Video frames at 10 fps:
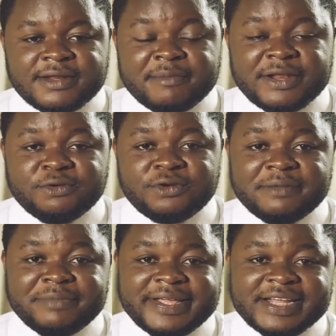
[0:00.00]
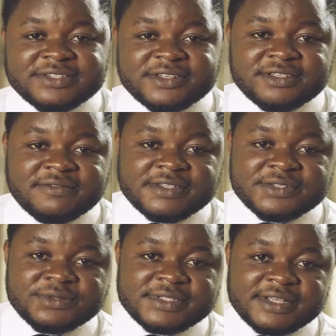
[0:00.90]
The medical implications of the
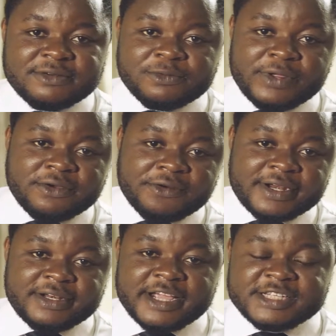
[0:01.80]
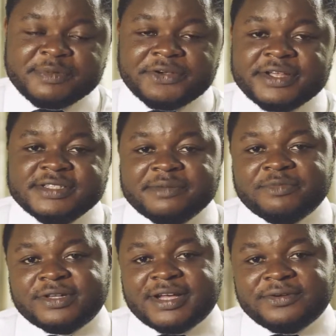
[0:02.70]
soot we currently experience in
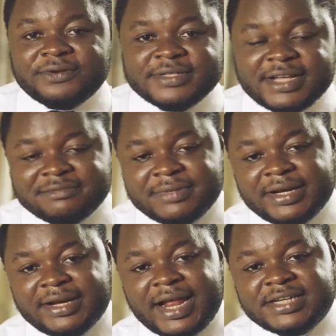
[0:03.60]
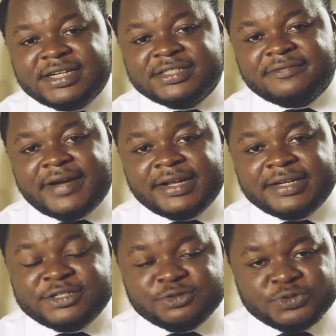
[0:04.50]
Port Harcourt can be largely
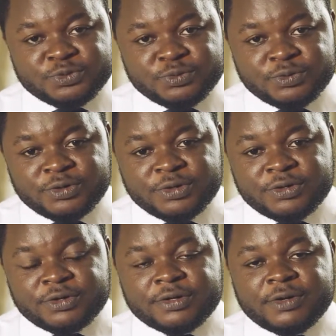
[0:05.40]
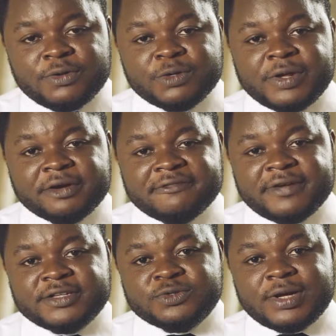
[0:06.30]
divided into two. The one we
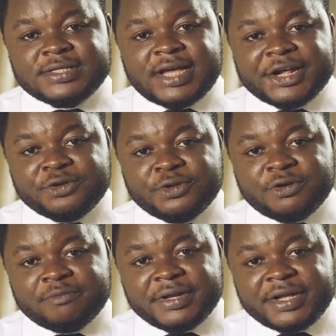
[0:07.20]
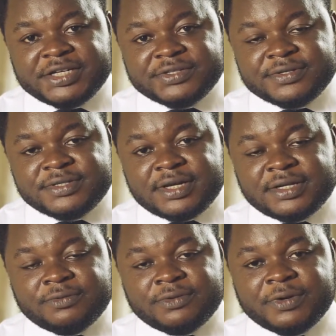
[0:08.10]
refer to as acute complications
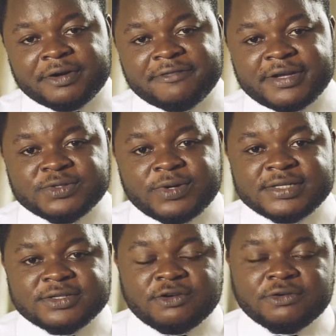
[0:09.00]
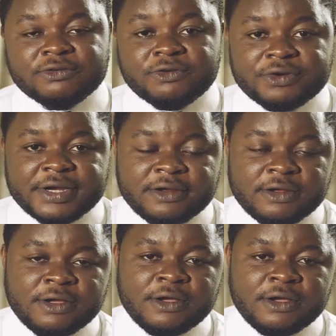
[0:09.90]
and the one we refer to as chronic